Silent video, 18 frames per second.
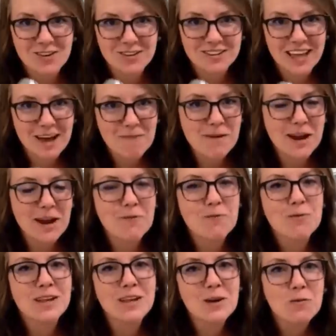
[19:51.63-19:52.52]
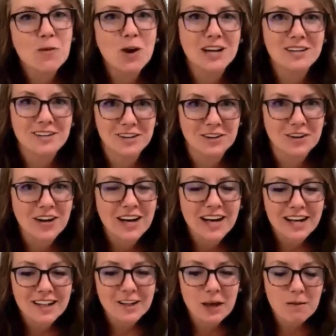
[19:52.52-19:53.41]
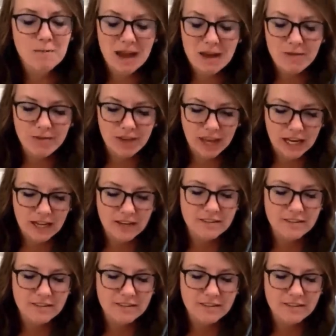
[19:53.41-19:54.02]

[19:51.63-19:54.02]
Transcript: give you appointments to put on the calendar where